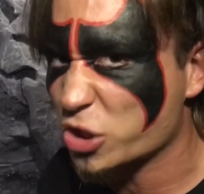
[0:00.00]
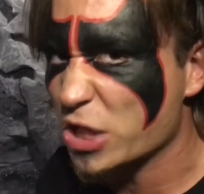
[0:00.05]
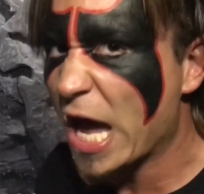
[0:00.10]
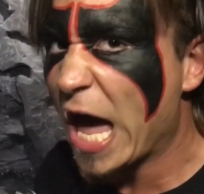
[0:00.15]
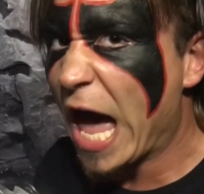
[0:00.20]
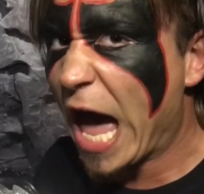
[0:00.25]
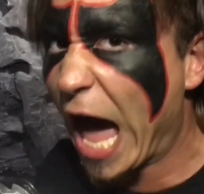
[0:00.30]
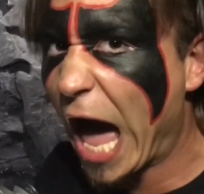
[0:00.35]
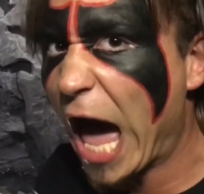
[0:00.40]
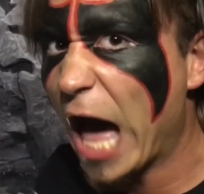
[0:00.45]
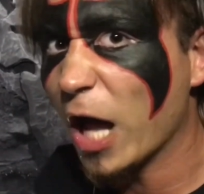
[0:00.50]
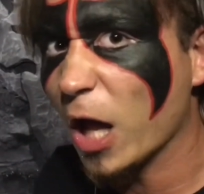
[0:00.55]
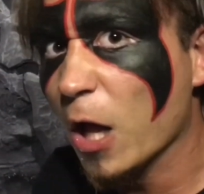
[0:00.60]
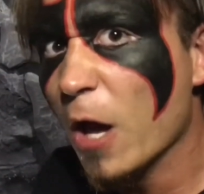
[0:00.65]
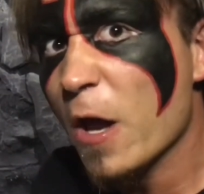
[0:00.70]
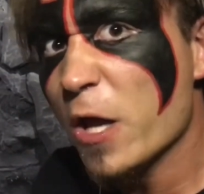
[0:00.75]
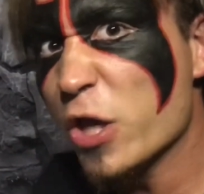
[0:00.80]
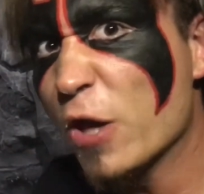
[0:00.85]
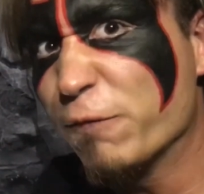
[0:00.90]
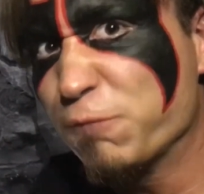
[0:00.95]
Hell,
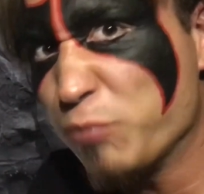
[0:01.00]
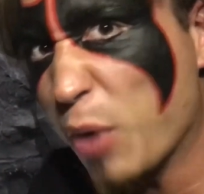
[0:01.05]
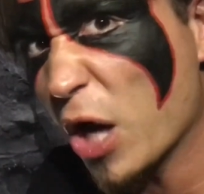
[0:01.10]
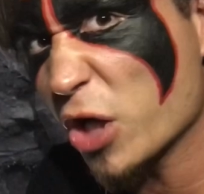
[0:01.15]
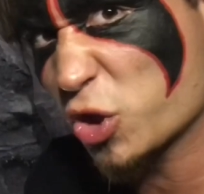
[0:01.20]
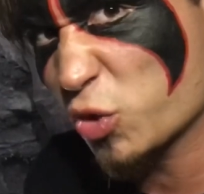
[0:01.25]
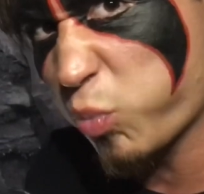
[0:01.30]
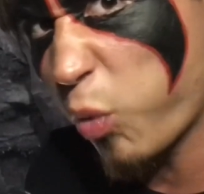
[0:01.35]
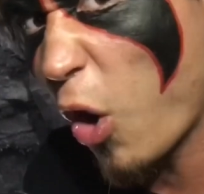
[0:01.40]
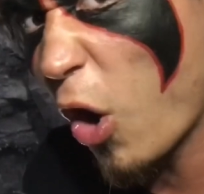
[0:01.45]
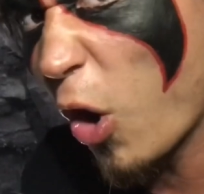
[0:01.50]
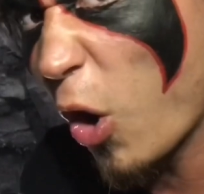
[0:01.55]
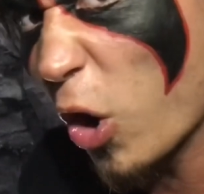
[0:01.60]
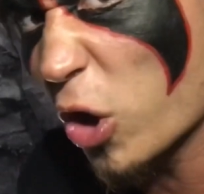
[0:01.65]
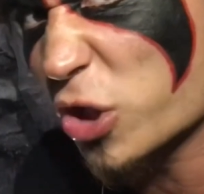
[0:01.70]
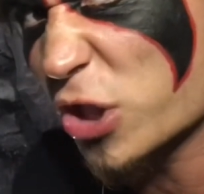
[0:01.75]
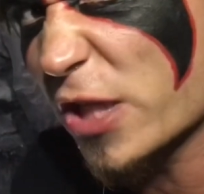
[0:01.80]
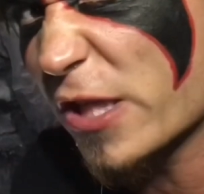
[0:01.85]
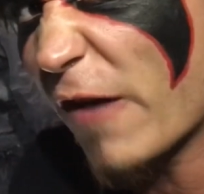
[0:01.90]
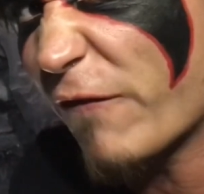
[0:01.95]
you punched Warhorse in
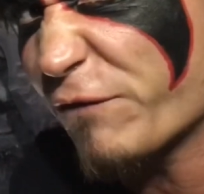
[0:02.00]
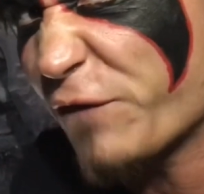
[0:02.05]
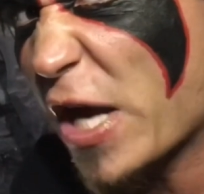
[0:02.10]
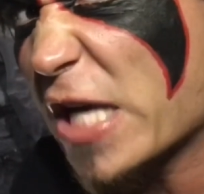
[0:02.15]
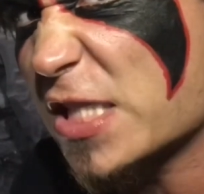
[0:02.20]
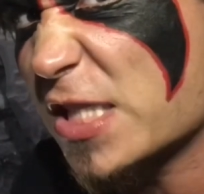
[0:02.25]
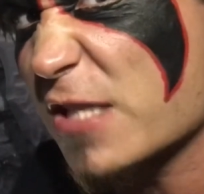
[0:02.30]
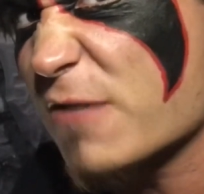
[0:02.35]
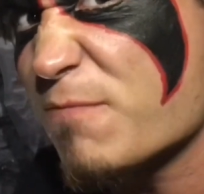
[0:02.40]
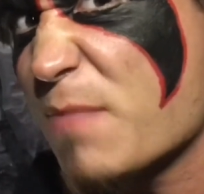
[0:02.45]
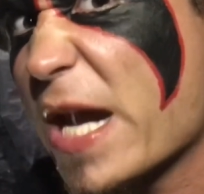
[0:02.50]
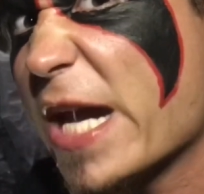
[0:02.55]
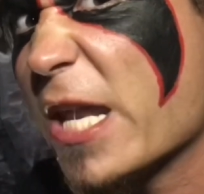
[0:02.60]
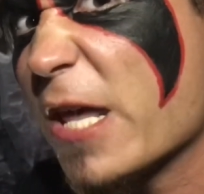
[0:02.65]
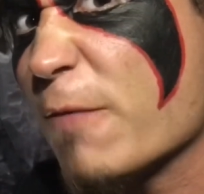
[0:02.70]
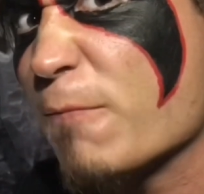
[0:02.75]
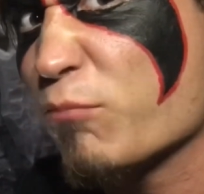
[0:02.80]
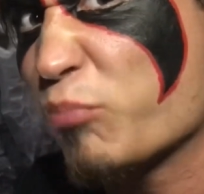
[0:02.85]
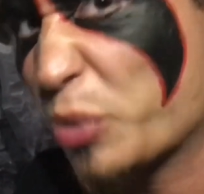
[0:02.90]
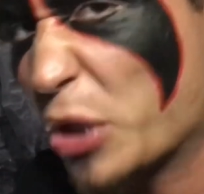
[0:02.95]
the face and made him
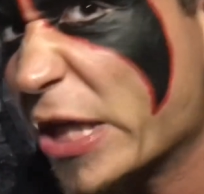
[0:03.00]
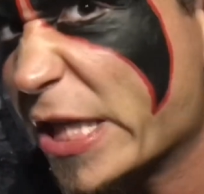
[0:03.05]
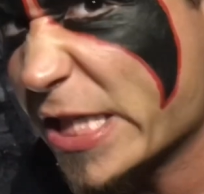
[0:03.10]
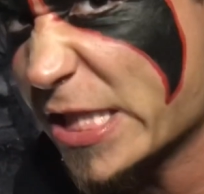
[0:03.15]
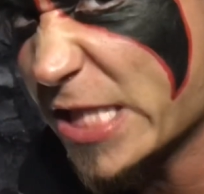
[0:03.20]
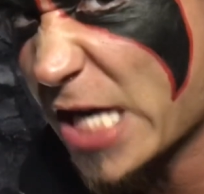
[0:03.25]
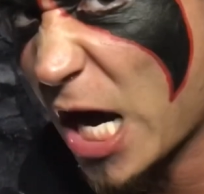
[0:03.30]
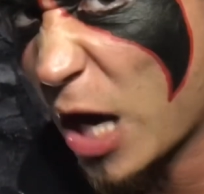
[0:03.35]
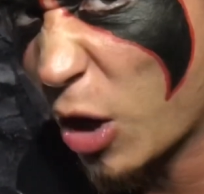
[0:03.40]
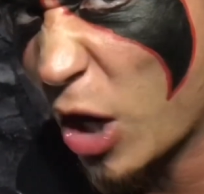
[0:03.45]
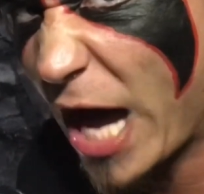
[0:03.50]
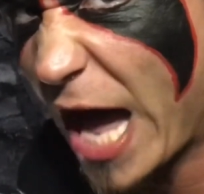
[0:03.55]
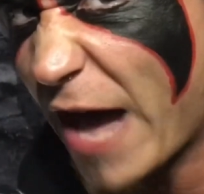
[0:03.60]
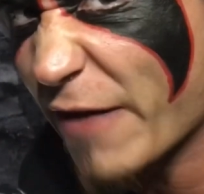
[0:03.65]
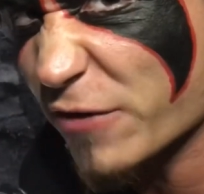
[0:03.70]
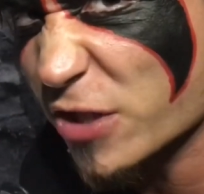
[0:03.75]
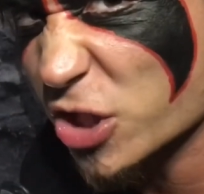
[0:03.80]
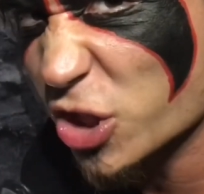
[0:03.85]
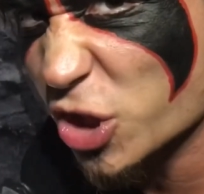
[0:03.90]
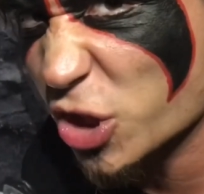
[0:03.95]
bleed now,
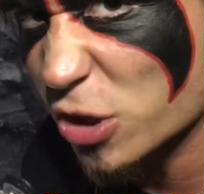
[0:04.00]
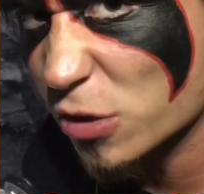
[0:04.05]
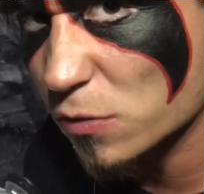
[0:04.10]
haven't you?